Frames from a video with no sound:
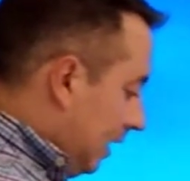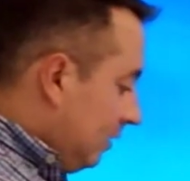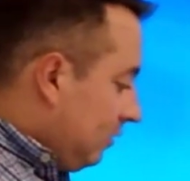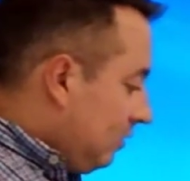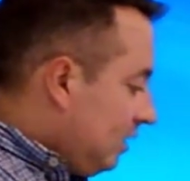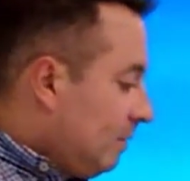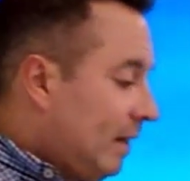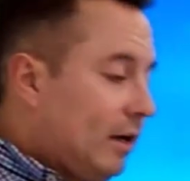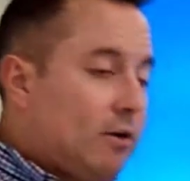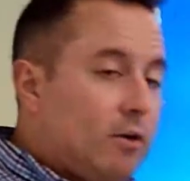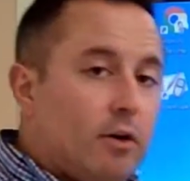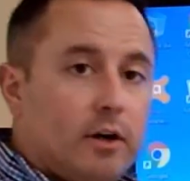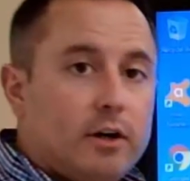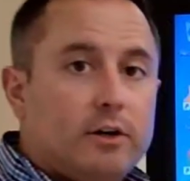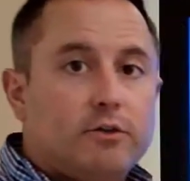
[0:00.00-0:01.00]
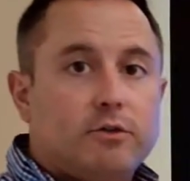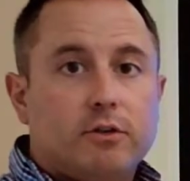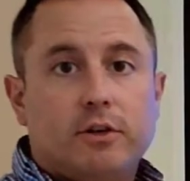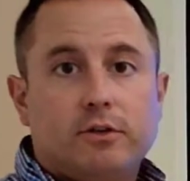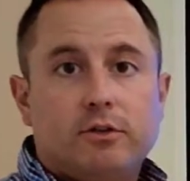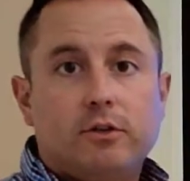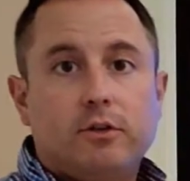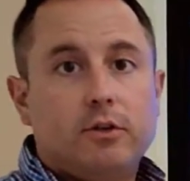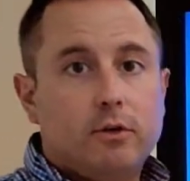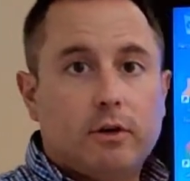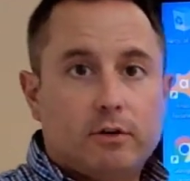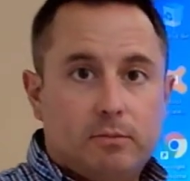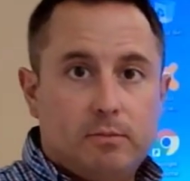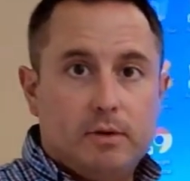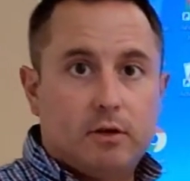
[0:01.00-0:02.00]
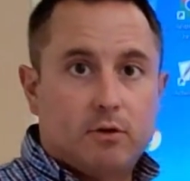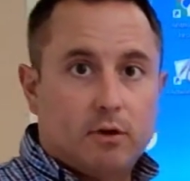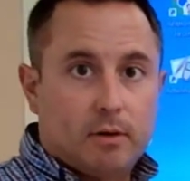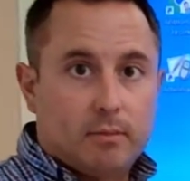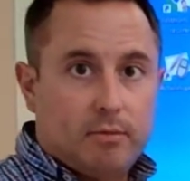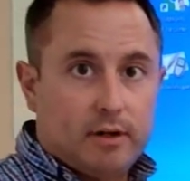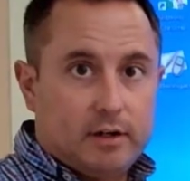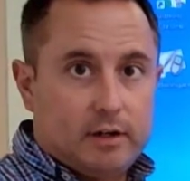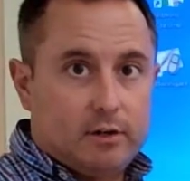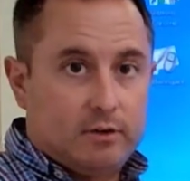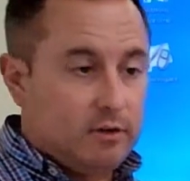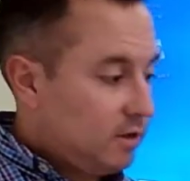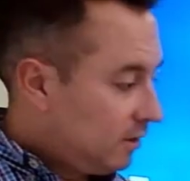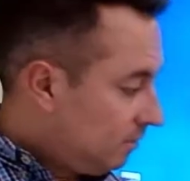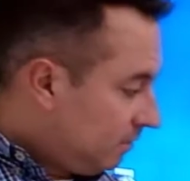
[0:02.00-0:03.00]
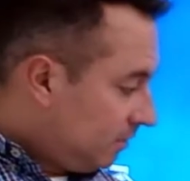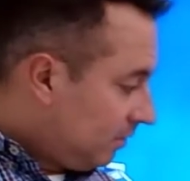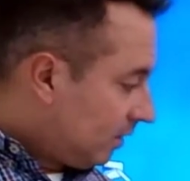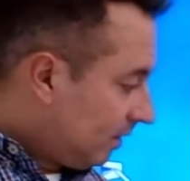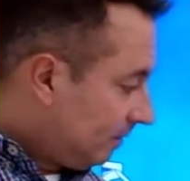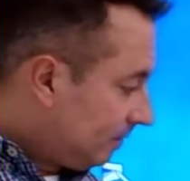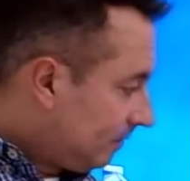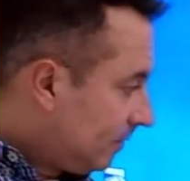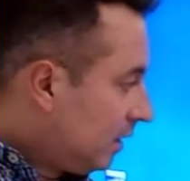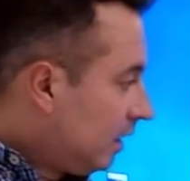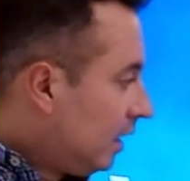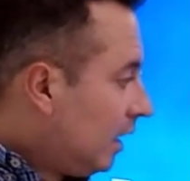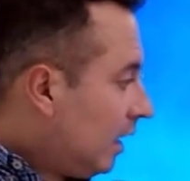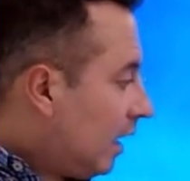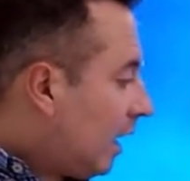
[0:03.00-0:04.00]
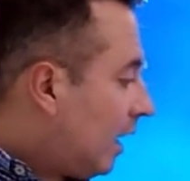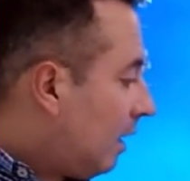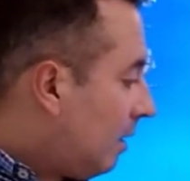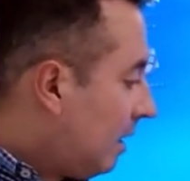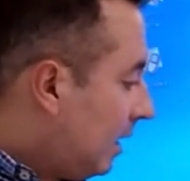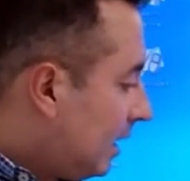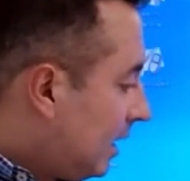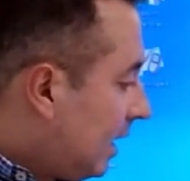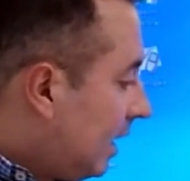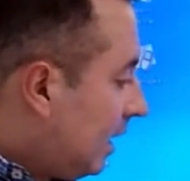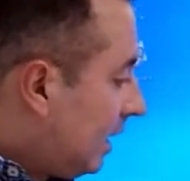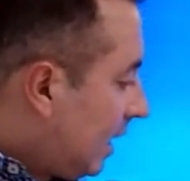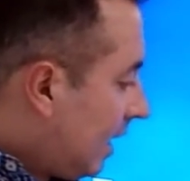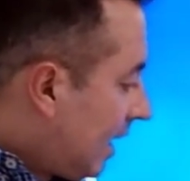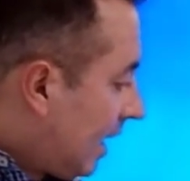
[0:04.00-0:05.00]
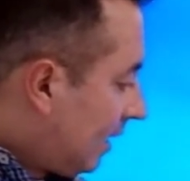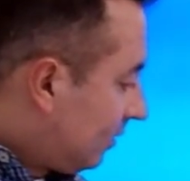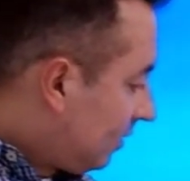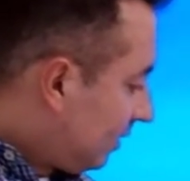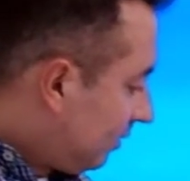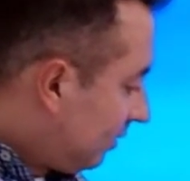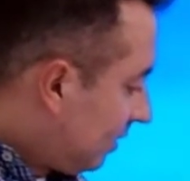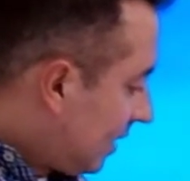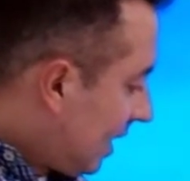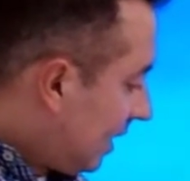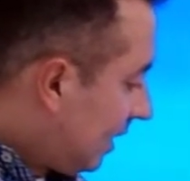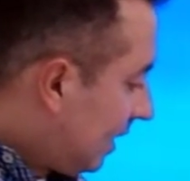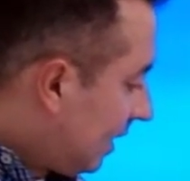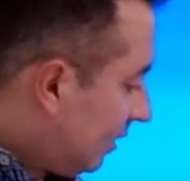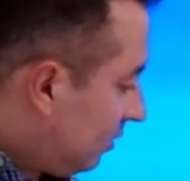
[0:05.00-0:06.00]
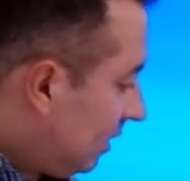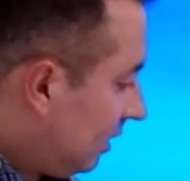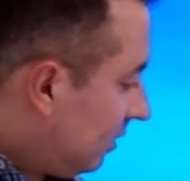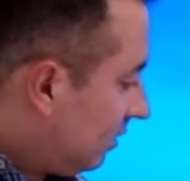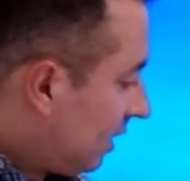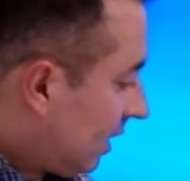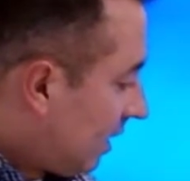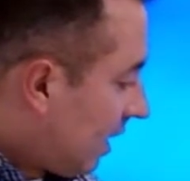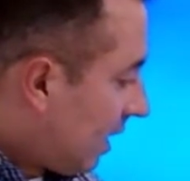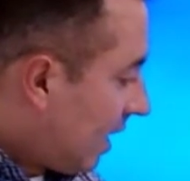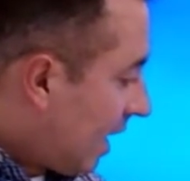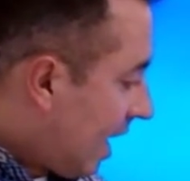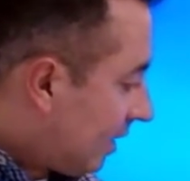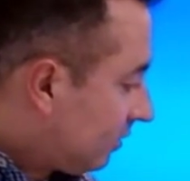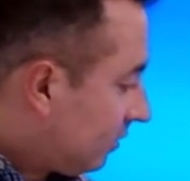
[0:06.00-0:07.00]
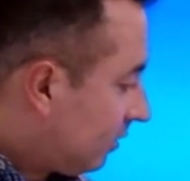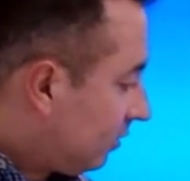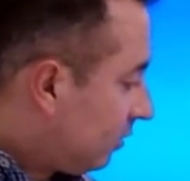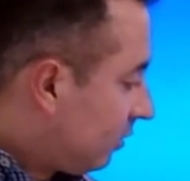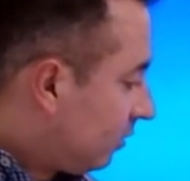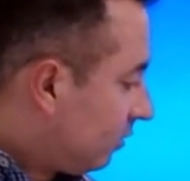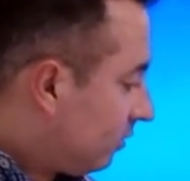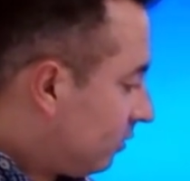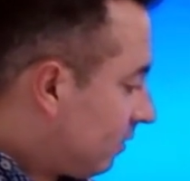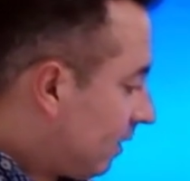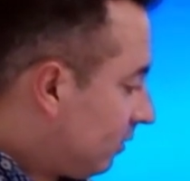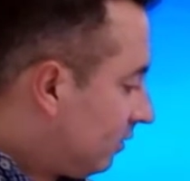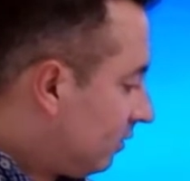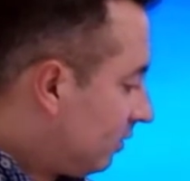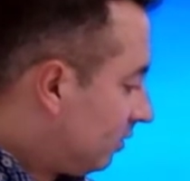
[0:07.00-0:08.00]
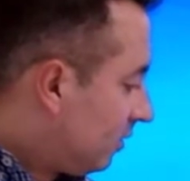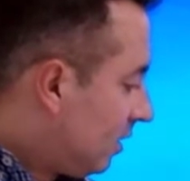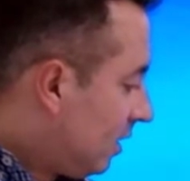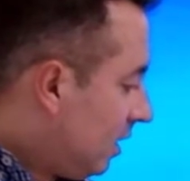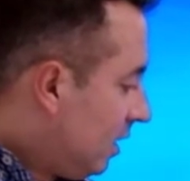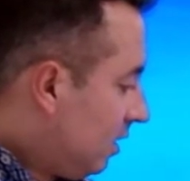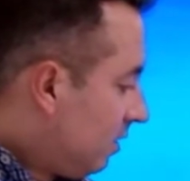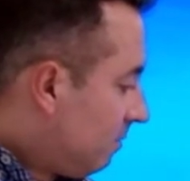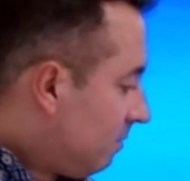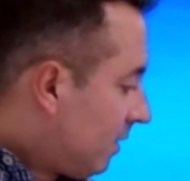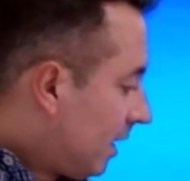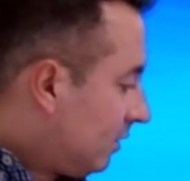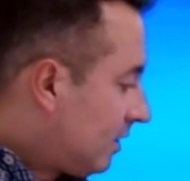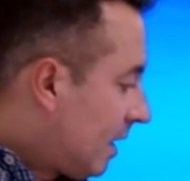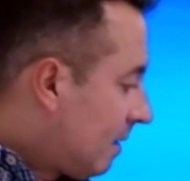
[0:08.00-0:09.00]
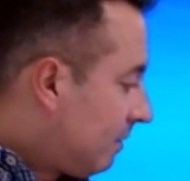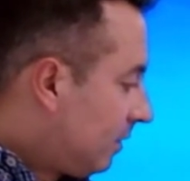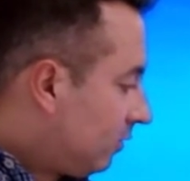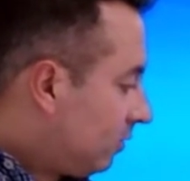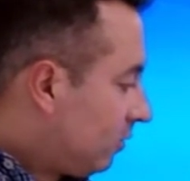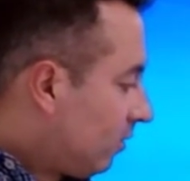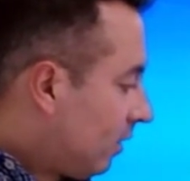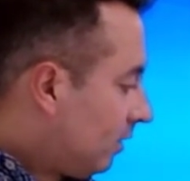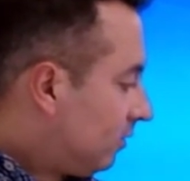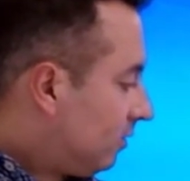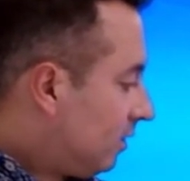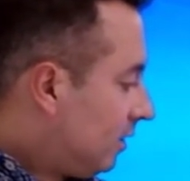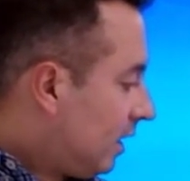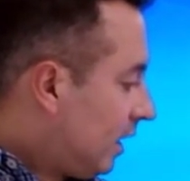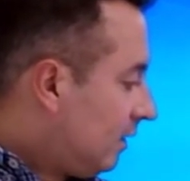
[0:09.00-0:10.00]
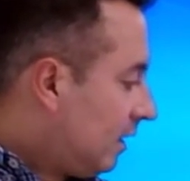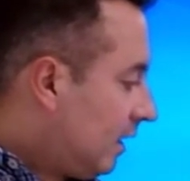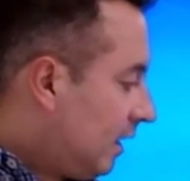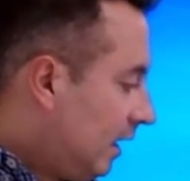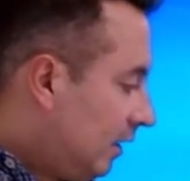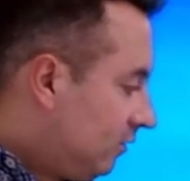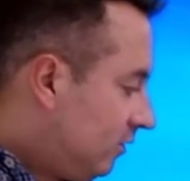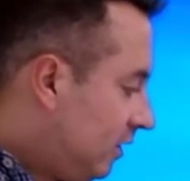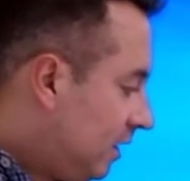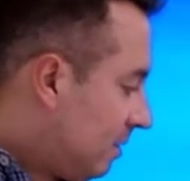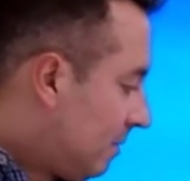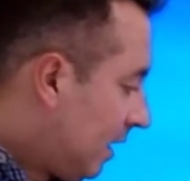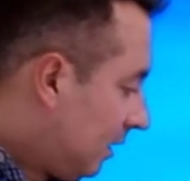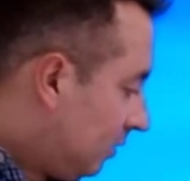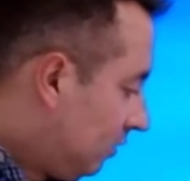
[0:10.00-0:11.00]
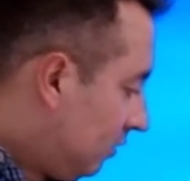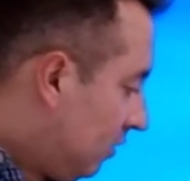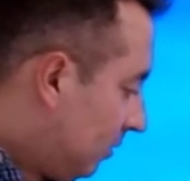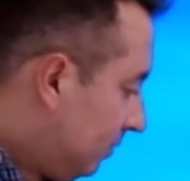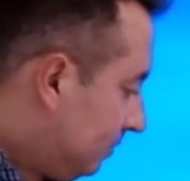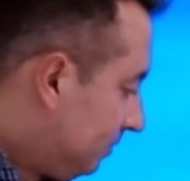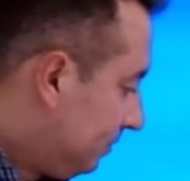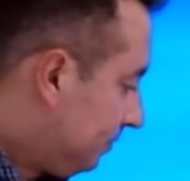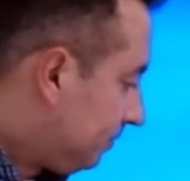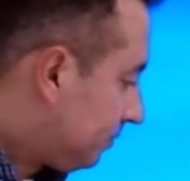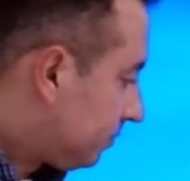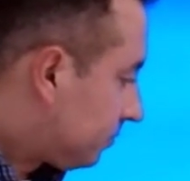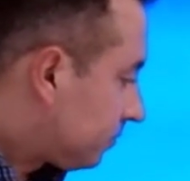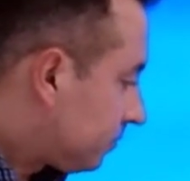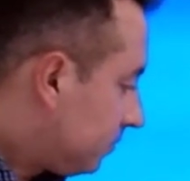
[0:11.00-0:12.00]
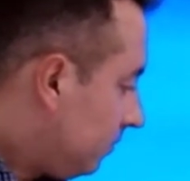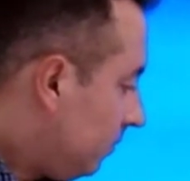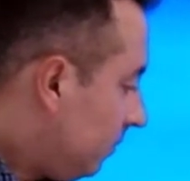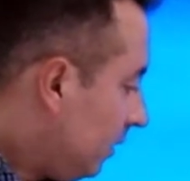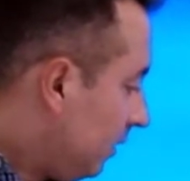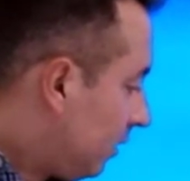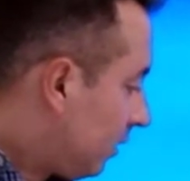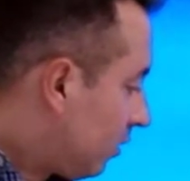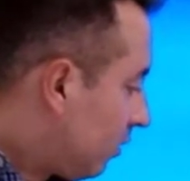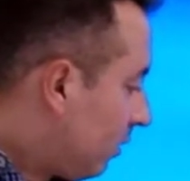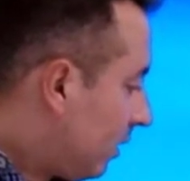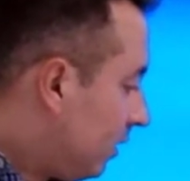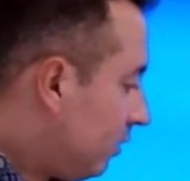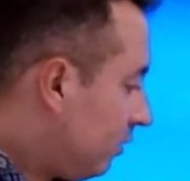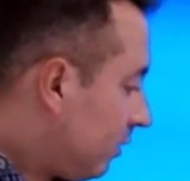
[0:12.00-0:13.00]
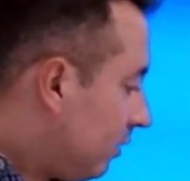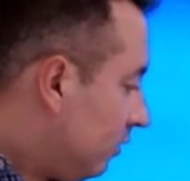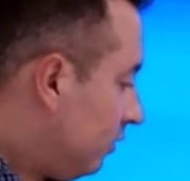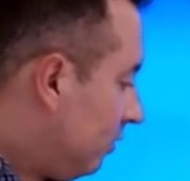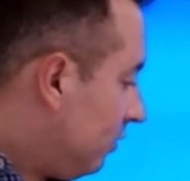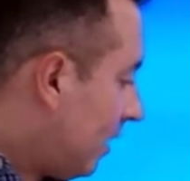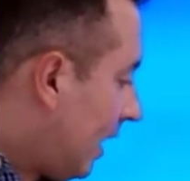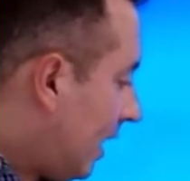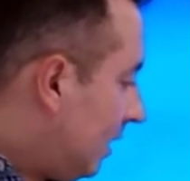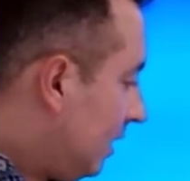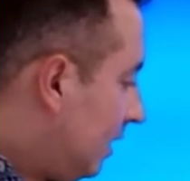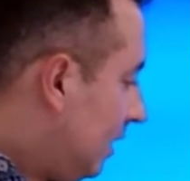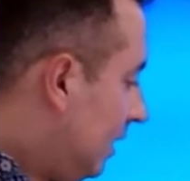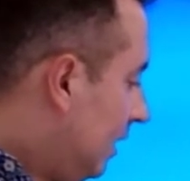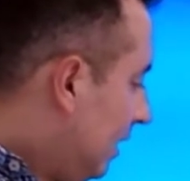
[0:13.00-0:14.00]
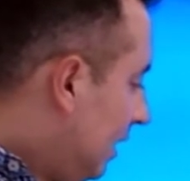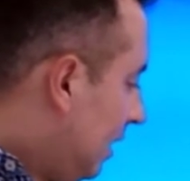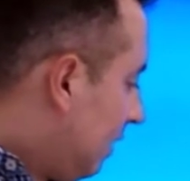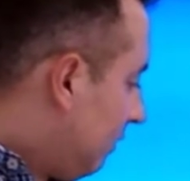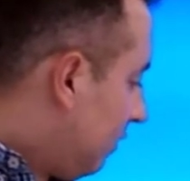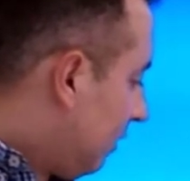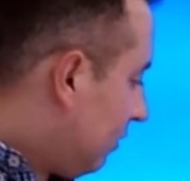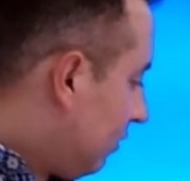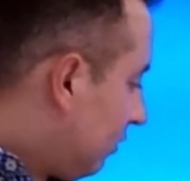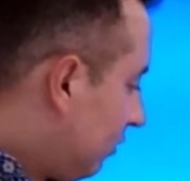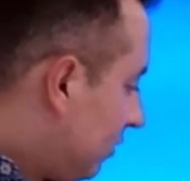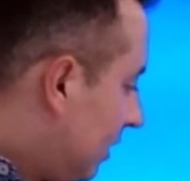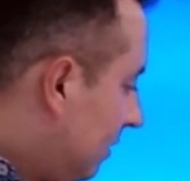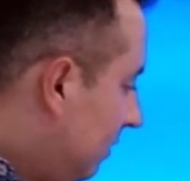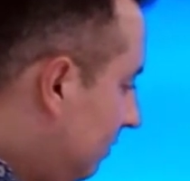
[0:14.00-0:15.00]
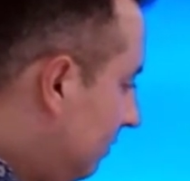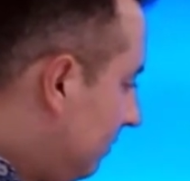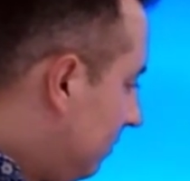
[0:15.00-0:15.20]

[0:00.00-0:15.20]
HDMI cord and a traditional USB cord plugged into the computer. Uh, and again, I access that, I change, I, I access those devices by tapping source and then HDMI 2. The other way that you can do that, if you're interested,